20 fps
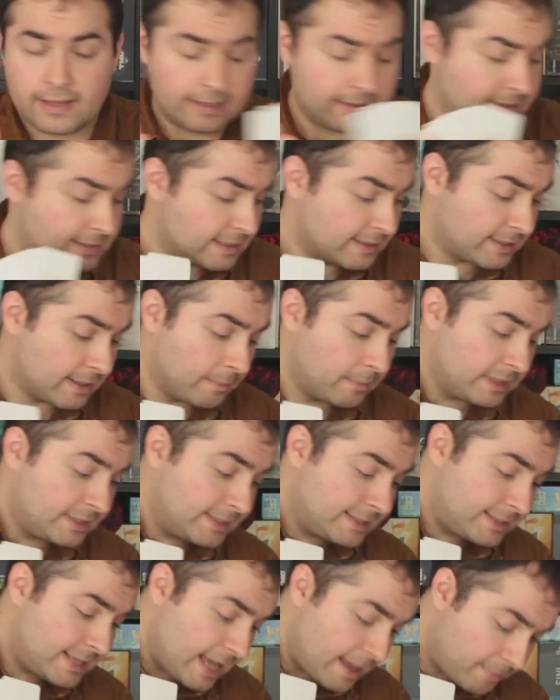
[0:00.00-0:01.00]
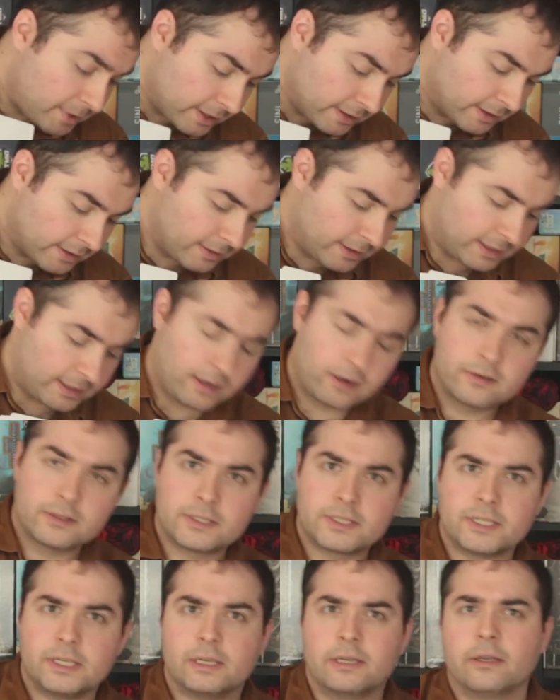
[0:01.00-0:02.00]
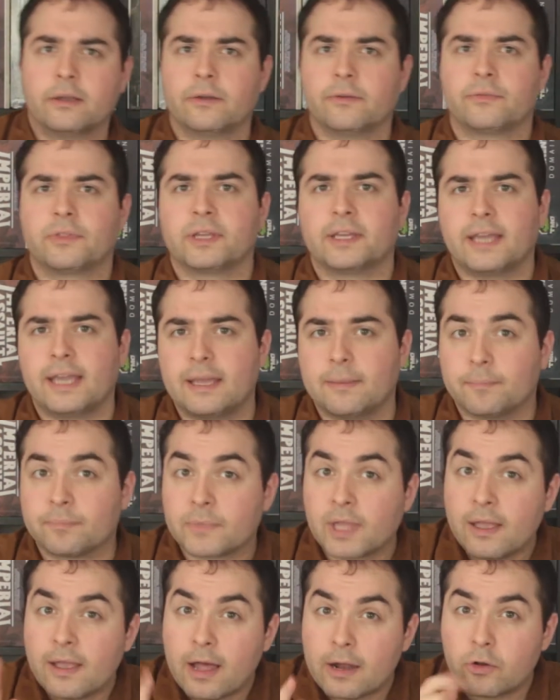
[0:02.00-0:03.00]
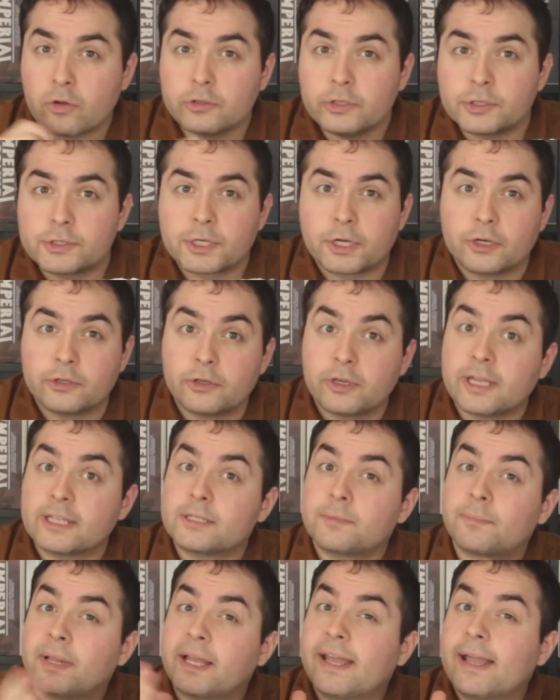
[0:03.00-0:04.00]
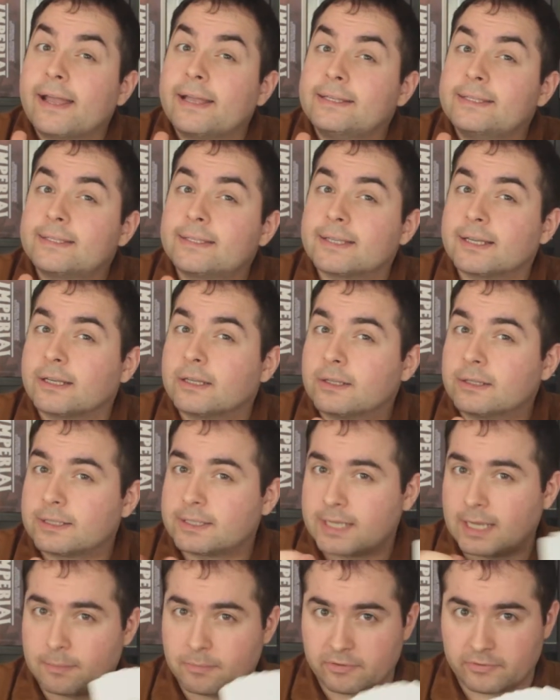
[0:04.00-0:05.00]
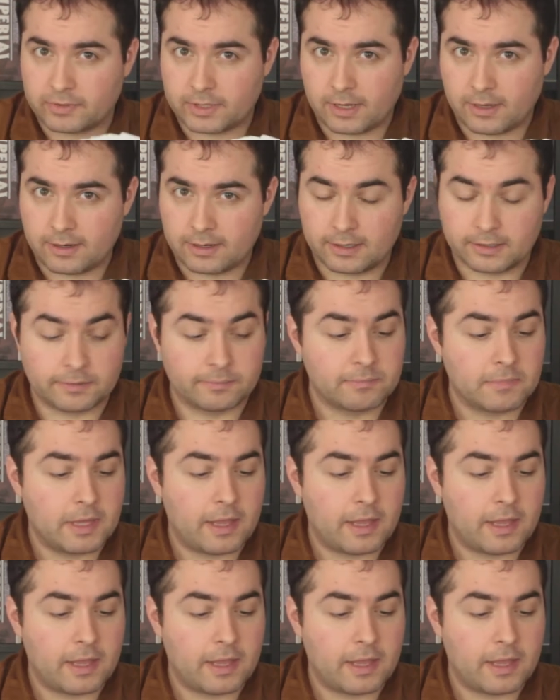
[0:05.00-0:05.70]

as some deben, the currency of the game. And on your turn you get to play a single type of card.